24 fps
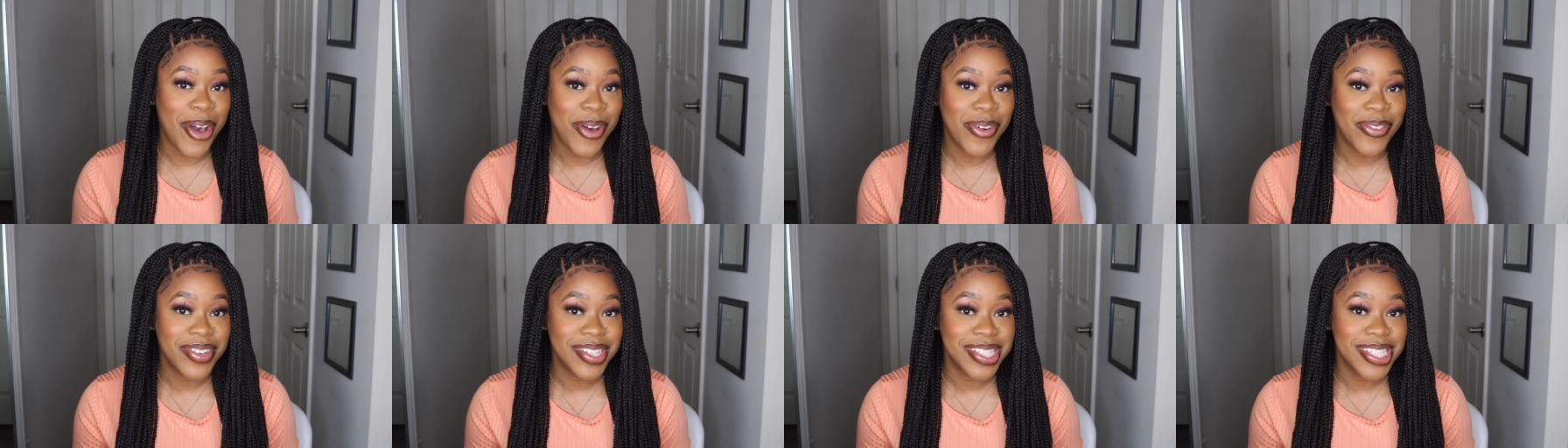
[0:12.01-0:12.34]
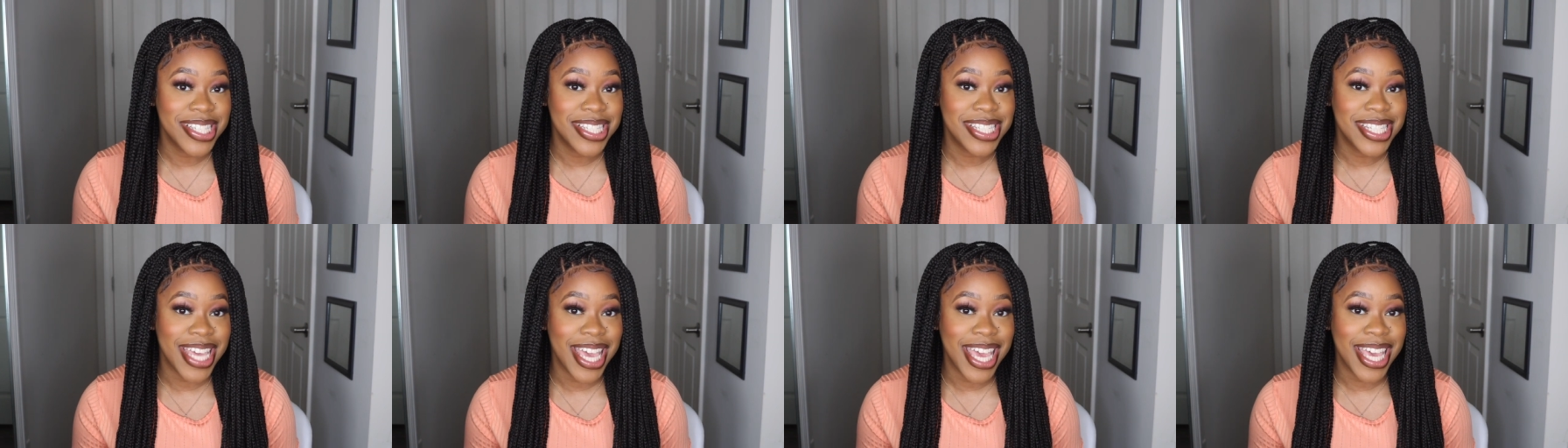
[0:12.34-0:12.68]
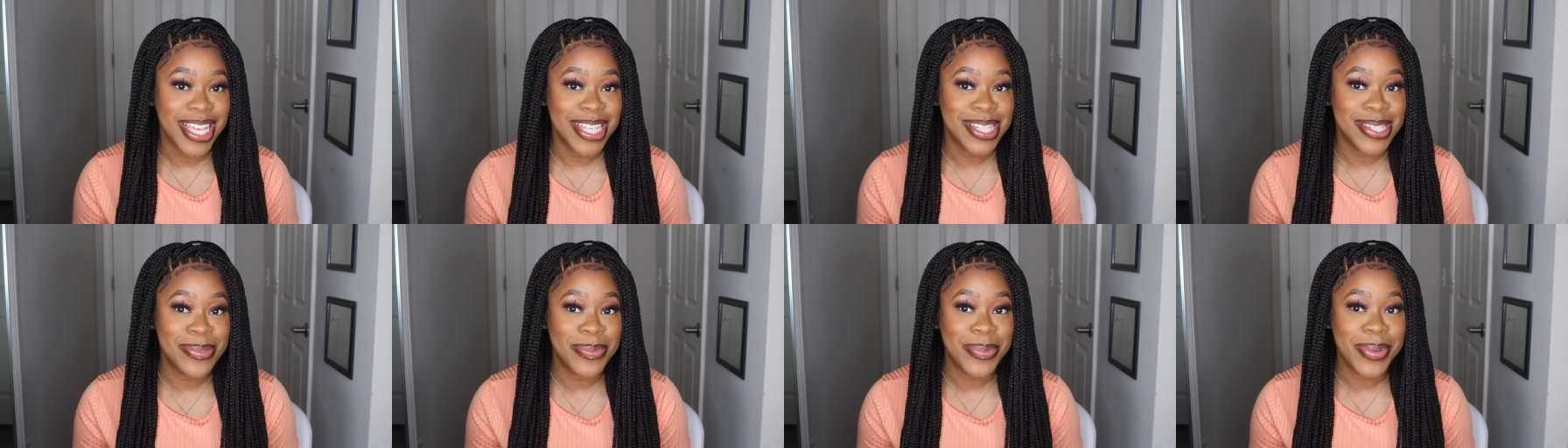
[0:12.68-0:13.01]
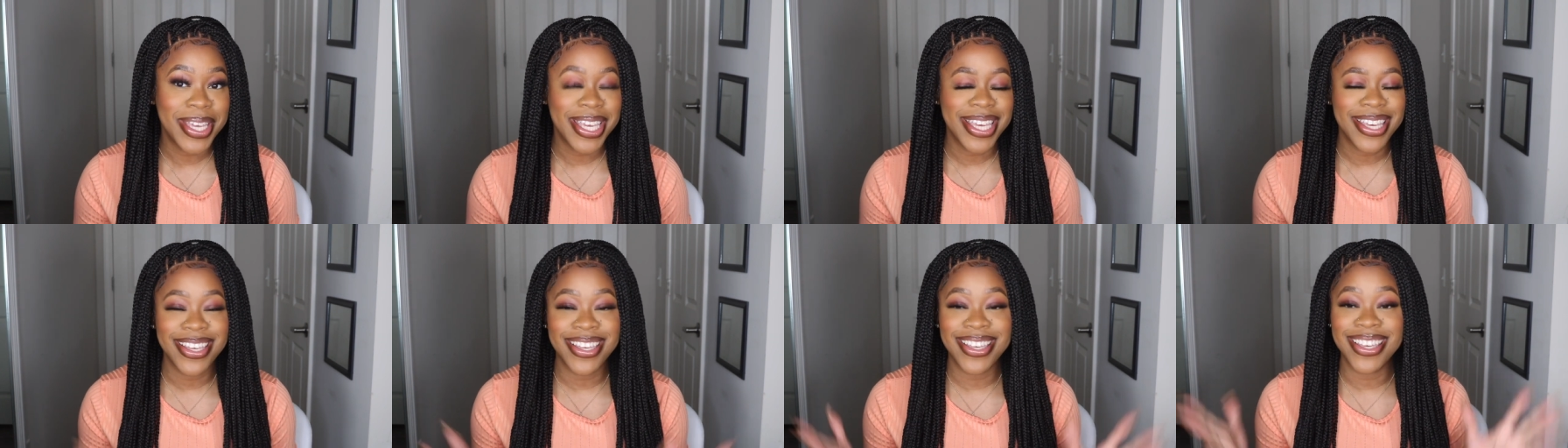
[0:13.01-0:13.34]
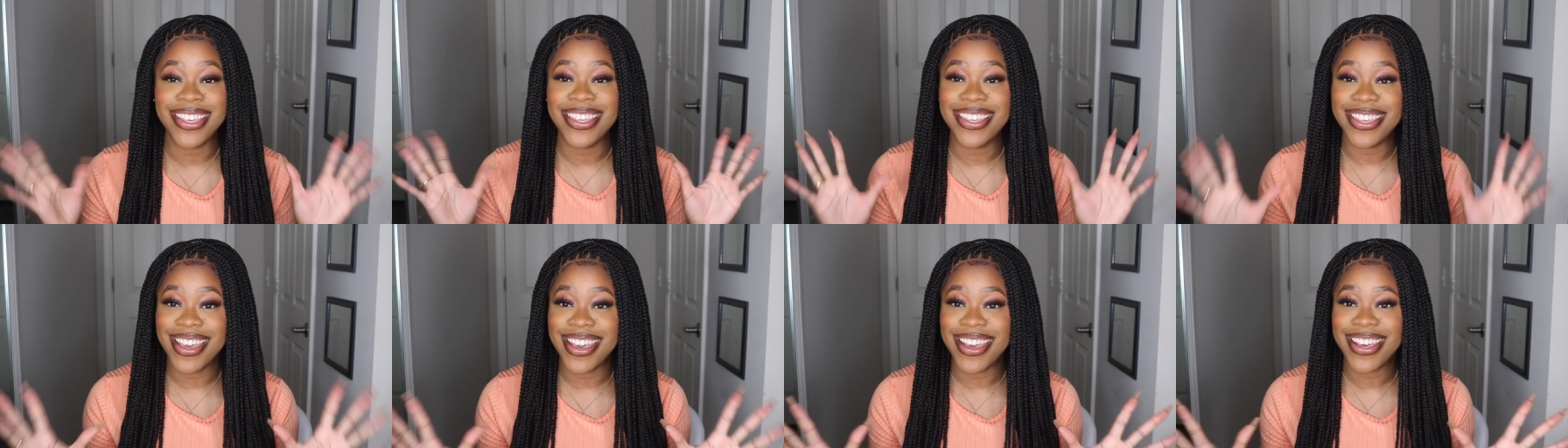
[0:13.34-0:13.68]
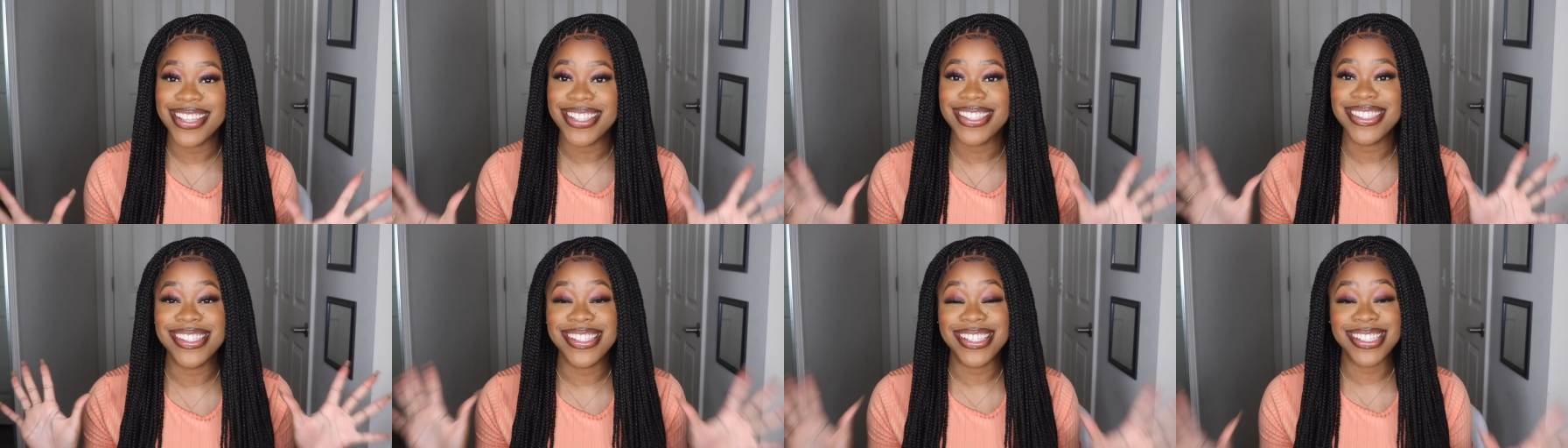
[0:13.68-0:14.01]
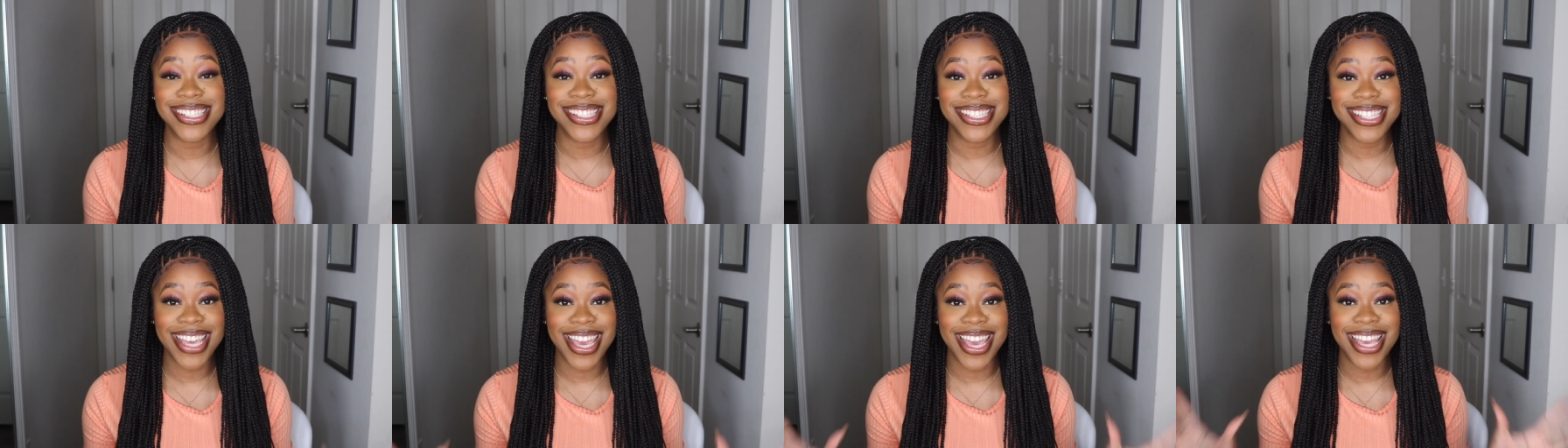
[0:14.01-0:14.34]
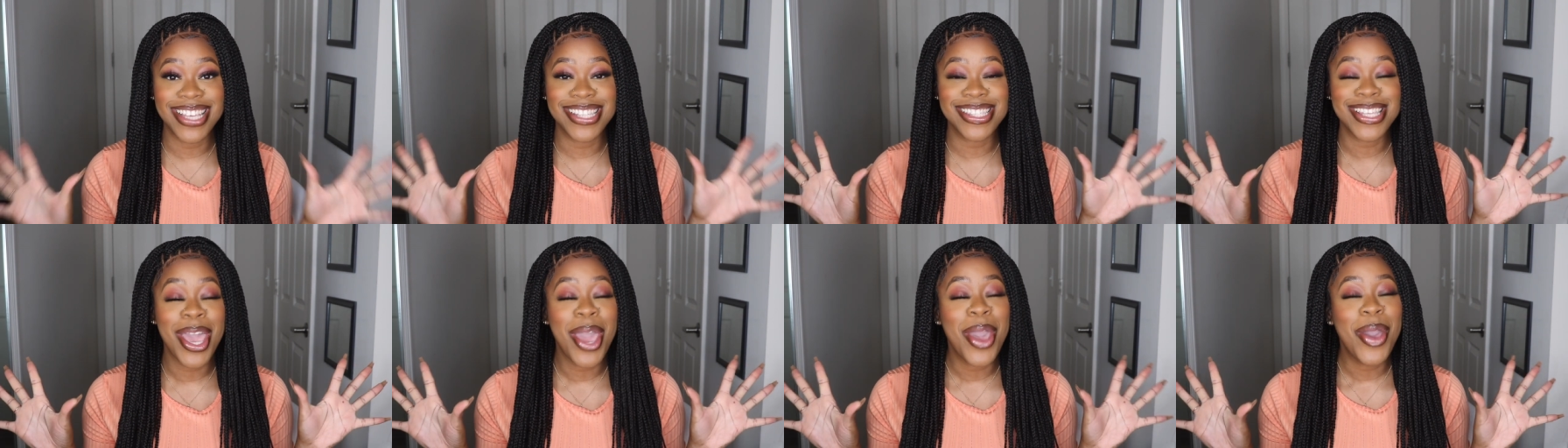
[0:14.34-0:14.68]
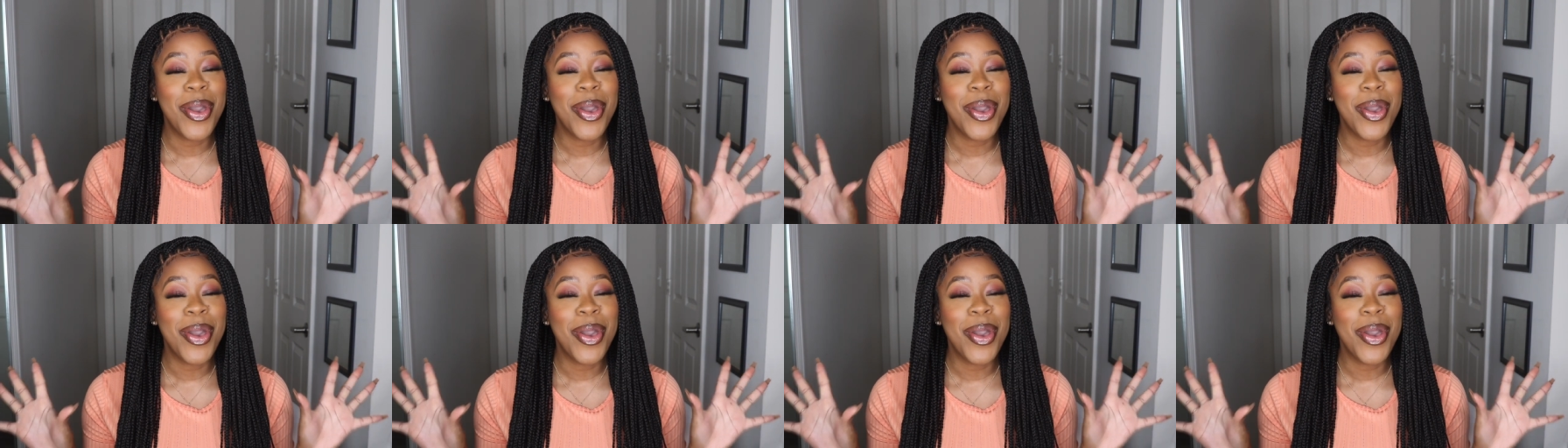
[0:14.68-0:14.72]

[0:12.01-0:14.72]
over today's wig. Yes, today's